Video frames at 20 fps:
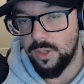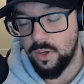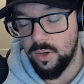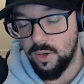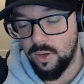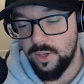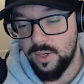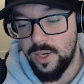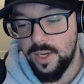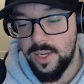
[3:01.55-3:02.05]

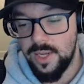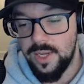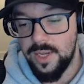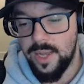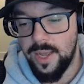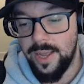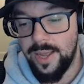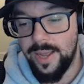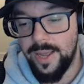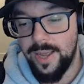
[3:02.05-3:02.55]
on,
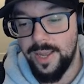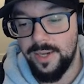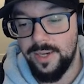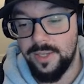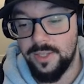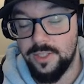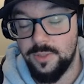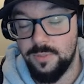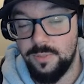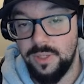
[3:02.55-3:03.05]
and
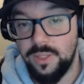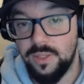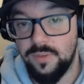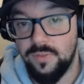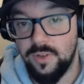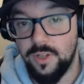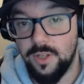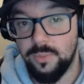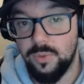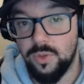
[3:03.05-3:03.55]
it's being
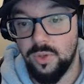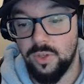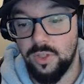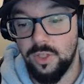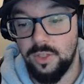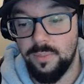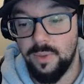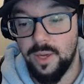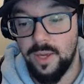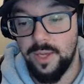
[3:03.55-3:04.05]
developed
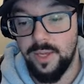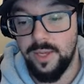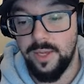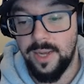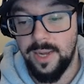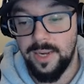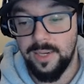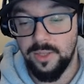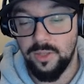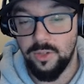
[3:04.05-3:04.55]
currently by
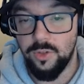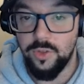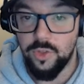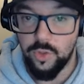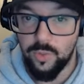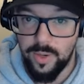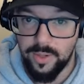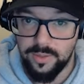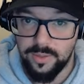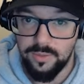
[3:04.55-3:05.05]
Antler
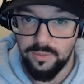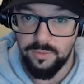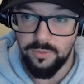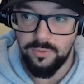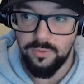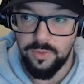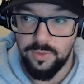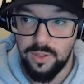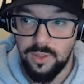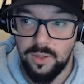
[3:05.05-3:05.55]
Interactive.
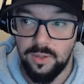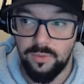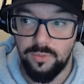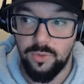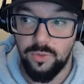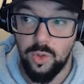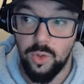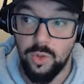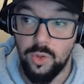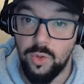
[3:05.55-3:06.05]
If
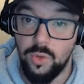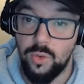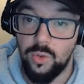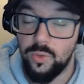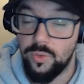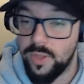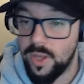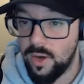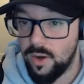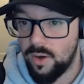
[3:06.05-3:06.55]
you don't know
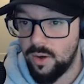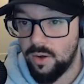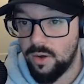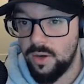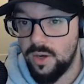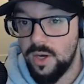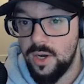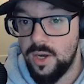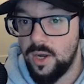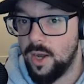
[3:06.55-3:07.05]
who they
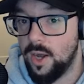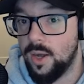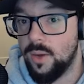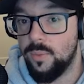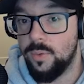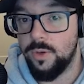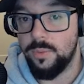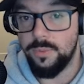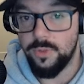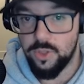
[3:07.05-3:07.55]
are, I
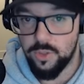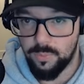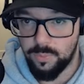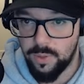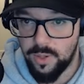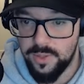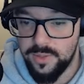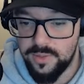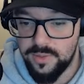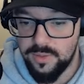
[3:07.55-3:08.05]
wouldn't be
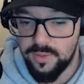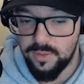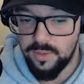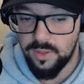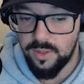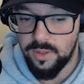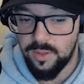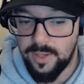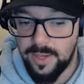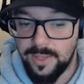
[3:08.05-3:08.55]
surprised.
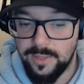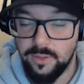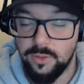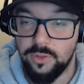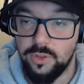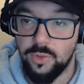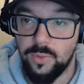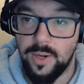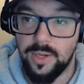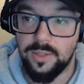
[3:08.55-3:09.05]

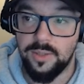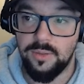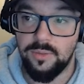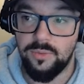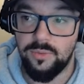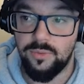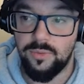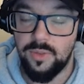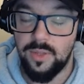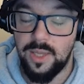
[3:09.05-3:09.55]
Antler
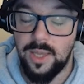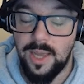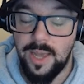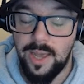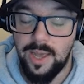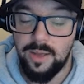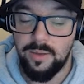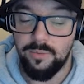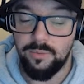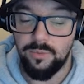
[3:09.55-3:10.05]
Interactive, they
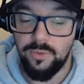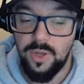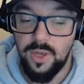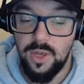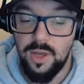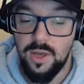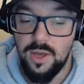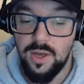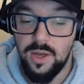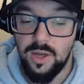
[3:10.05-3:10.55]
have
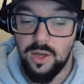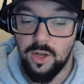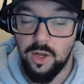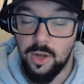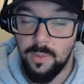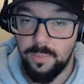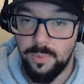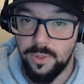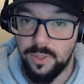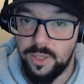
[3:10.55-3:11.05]
a
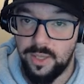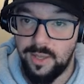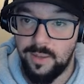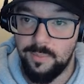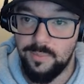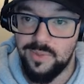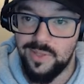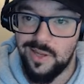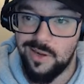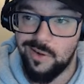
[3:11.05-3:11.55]
couple of
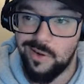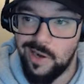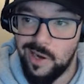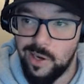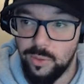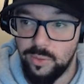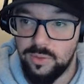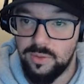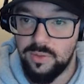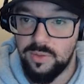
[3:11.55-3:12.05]
games that are
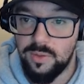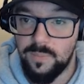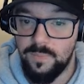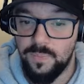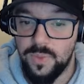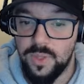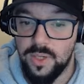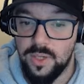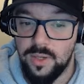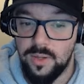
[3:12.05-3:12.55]
out.
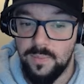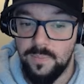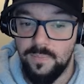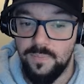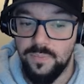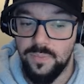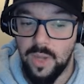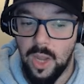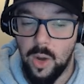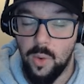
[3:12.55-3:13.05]

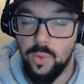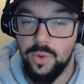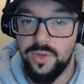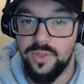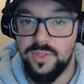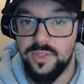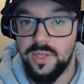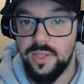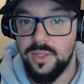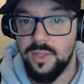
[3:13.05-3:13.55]
I wouldn't
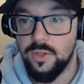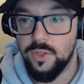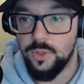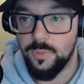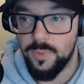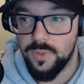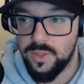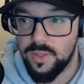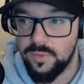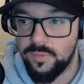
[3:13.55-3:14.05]
say they're
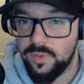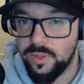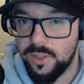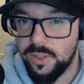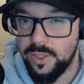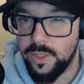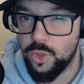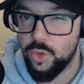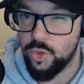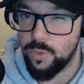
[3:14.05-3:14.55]

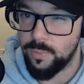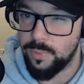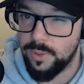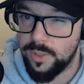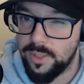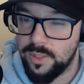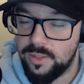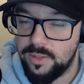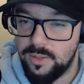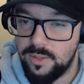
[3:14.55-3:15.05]
specifically a
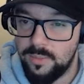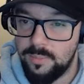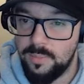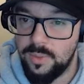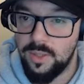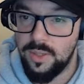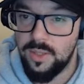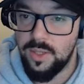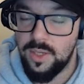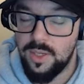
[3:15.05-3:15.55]
AAA team.
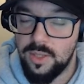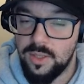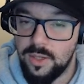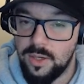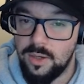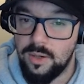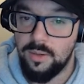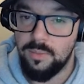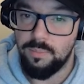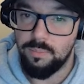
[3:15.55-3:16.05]

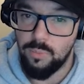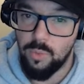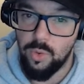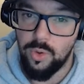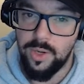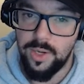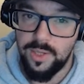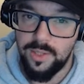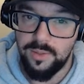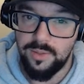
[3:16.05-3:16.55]
They're more
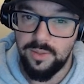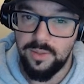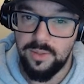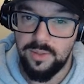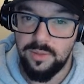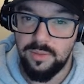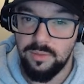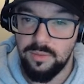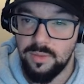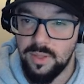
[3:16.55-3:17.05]

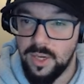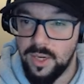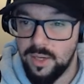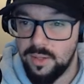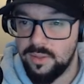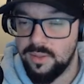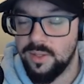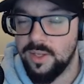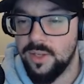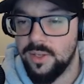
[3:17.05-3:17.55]
indie than
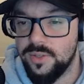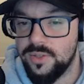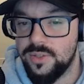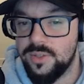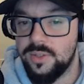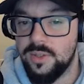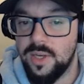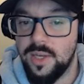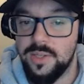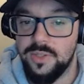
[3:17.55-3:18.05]
anything
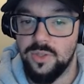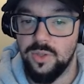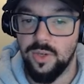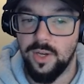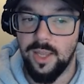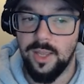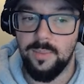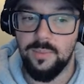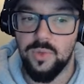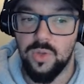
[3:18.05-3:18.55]
else, as their
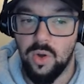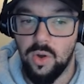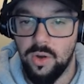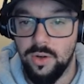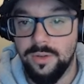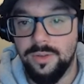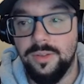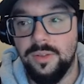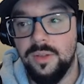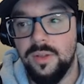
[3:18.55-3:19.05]
games
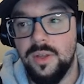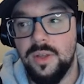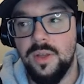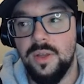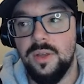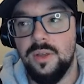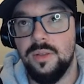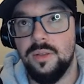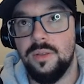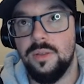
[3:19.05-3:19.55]
aren't
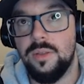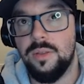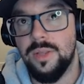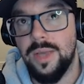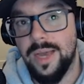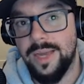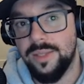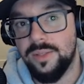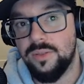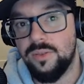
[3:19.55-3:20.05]

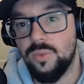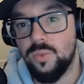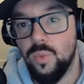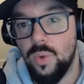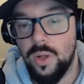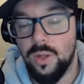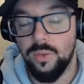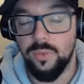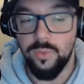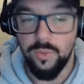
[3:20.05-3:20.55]
that
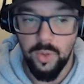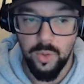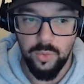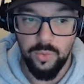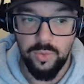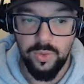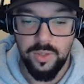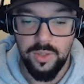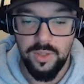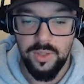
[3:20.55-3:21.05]
well
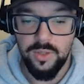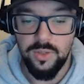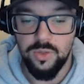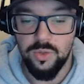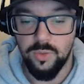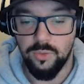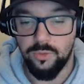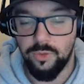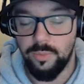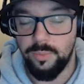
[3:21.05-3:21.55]
known.
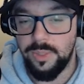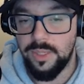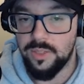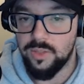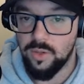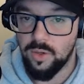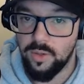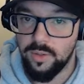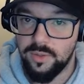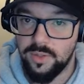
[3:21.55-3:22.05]
So for me, it's
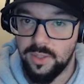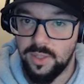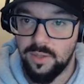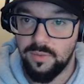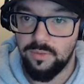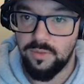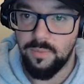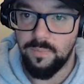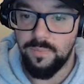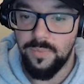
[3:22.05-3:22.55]
hard to
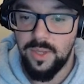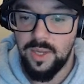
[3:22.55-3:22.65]
give them